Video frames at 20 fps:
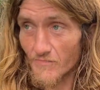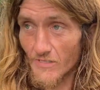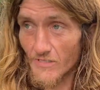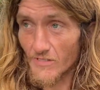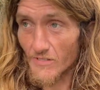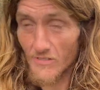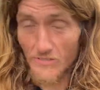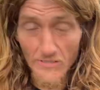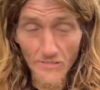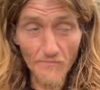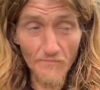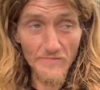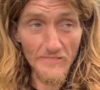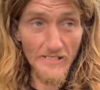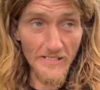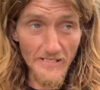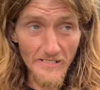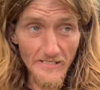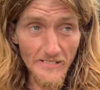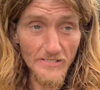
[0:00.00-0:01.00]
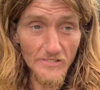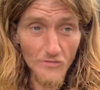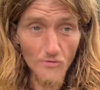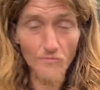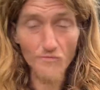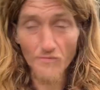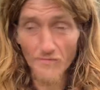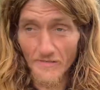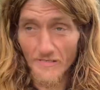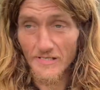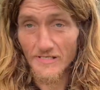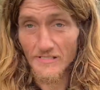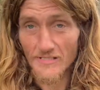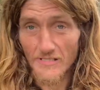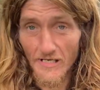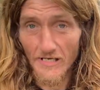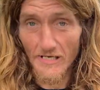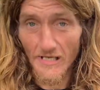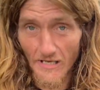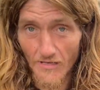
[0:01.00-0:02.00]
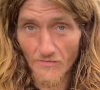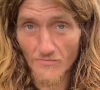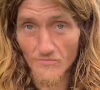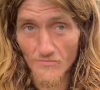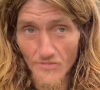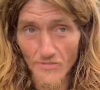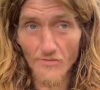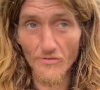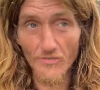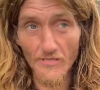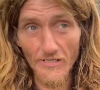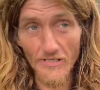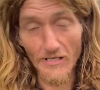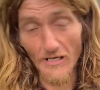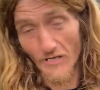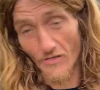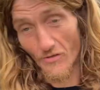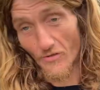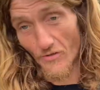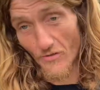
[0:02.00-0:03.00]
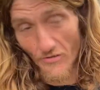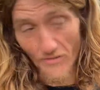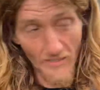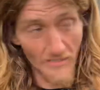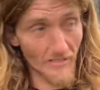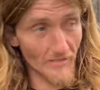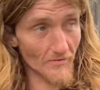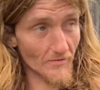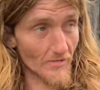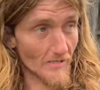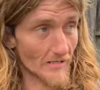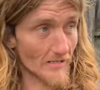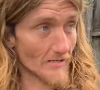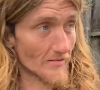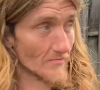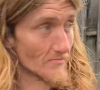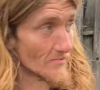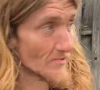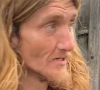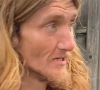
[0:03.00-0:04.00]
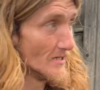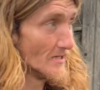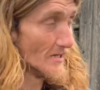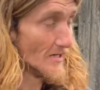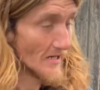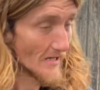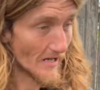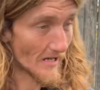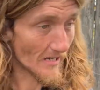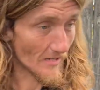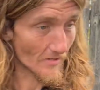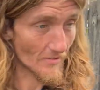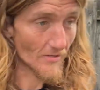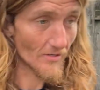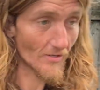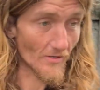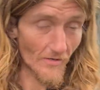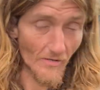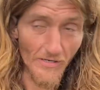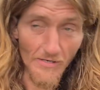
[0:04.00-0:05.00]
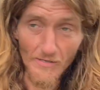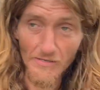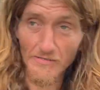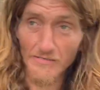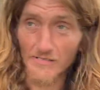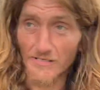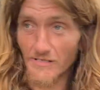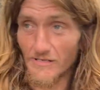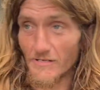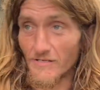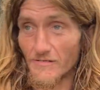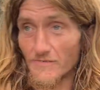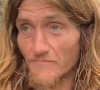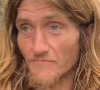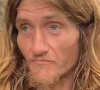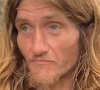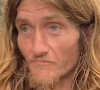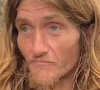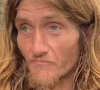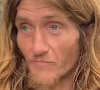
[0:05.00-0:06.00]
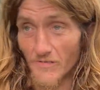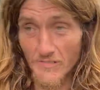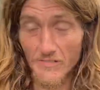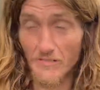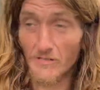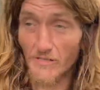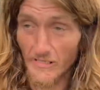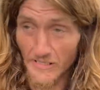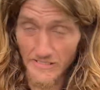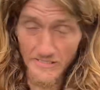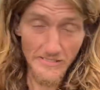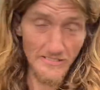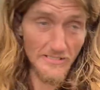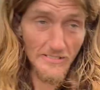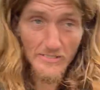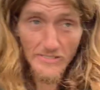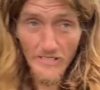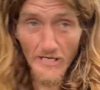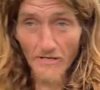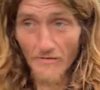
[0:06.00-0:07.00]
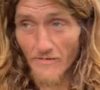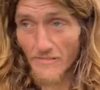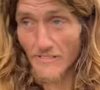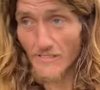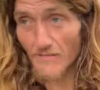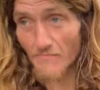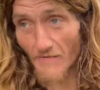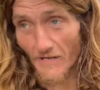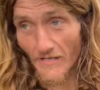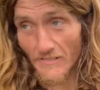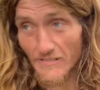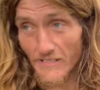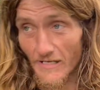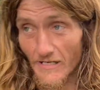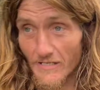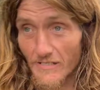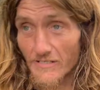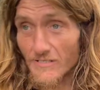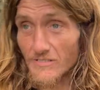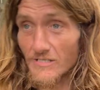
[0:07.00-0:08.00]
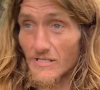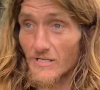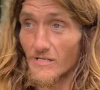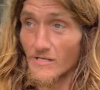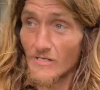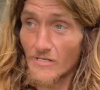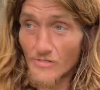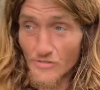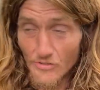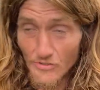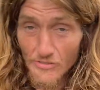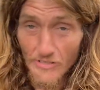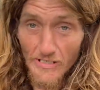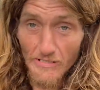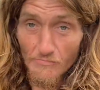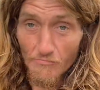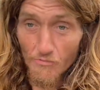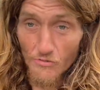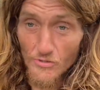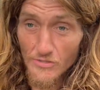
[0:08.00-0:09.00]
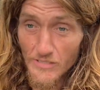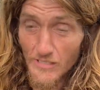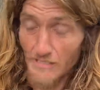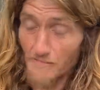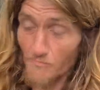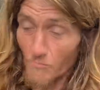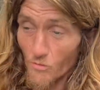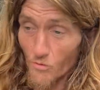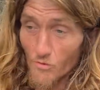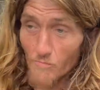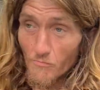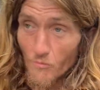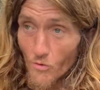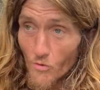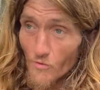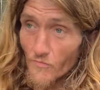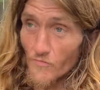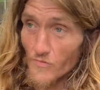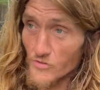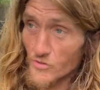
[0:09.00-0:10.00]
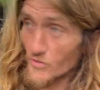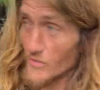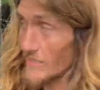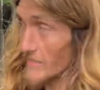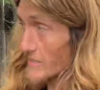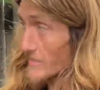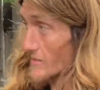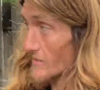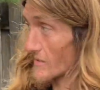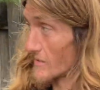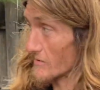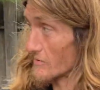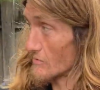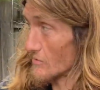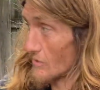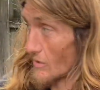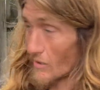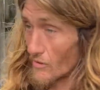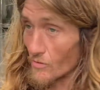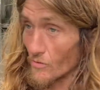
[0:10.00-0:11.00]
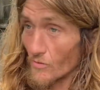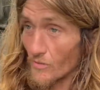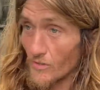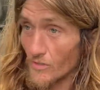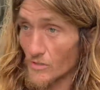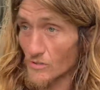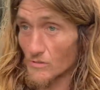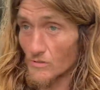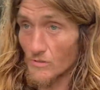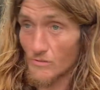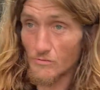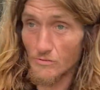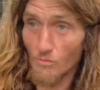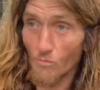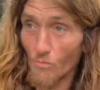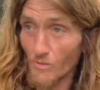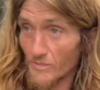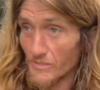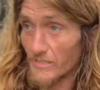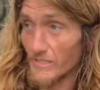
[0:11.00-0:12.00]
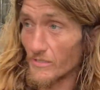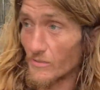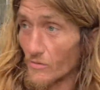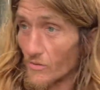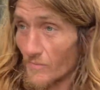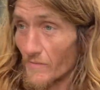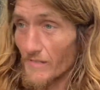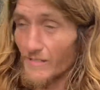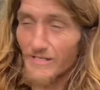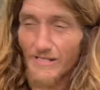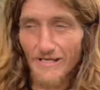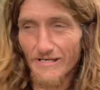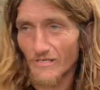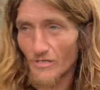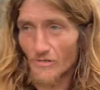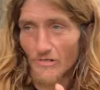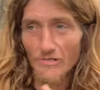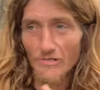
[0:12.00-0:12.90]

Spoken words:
the stuff is eating you from the inside out. Literally, I heard. I don't know. And but like I said, the scary thing about that is we're seeing more and more of the tranq. Like I'll go to one dealer, like, yeah, no, he